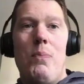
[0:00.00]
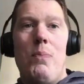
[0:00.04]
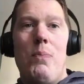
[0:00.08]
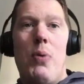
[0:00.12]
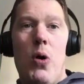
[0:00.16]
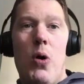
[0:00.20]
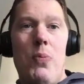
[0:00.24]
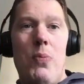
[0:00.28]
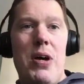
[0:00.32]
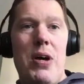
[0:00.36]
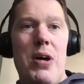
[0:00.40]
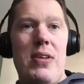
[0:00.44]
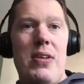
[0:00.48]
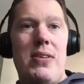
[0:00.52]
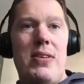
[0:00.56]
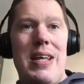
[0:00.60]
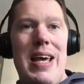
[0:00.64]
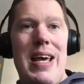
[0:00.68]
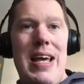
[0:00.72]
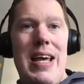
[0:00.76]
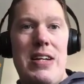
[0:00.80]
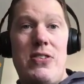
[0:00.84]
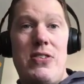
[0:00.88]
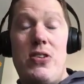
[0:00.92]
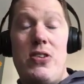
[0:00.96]
Bournemouth,
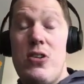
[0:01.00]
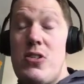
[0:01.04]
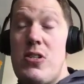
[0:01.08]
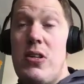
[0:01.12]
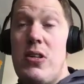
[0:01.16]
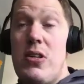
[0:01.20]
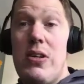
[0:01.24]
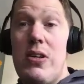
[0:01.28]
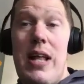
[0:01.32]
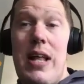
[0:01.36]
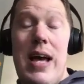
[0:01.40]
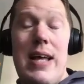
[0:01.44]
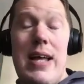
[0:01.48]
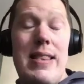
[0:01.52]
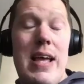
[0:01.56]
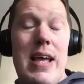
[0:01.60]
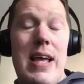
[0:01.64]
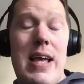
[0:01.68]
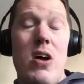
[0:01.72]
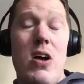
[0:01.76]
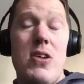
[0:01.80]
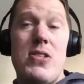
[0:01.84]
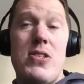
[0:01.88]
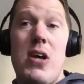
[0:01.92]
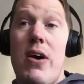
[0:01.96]
it does look like
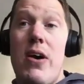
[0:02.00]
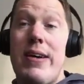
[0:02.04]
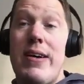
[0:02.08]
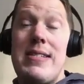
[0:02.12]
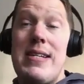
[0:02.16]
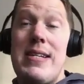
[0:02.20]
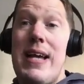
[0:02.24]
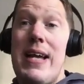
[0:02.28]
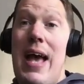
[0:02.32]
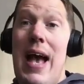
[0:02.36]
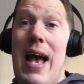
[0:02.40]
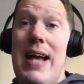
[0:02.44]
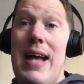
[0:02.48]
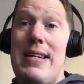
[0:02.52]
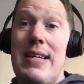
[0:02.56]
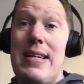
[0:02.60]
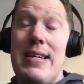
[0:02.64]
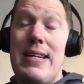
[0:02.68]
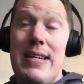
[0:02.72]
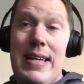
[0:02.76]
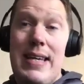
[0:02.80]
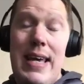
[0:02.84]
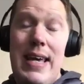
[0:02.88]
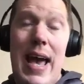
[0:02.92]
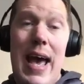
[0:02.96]
they are targeting
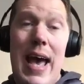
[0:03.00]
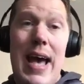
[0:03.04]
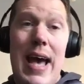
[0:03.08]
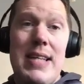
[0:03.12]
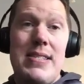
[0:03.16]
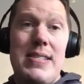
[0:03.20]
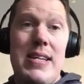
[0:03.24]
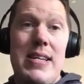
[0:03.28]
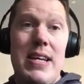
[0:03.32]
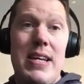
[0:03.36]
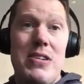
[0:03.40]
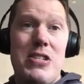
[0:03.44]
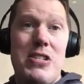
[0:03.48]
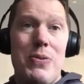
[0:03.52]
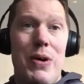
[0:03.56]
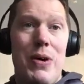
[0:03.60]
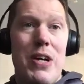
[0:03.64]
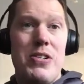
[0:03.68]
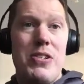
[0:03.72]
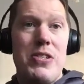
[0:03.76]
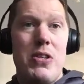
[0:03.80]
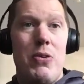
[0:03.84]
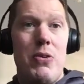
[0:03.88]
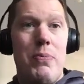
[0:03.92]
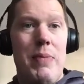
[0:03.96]
Eddie Nketiah, so
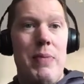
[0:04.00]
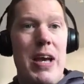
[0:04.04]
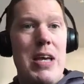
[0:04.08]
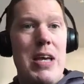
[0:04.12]
Arsenal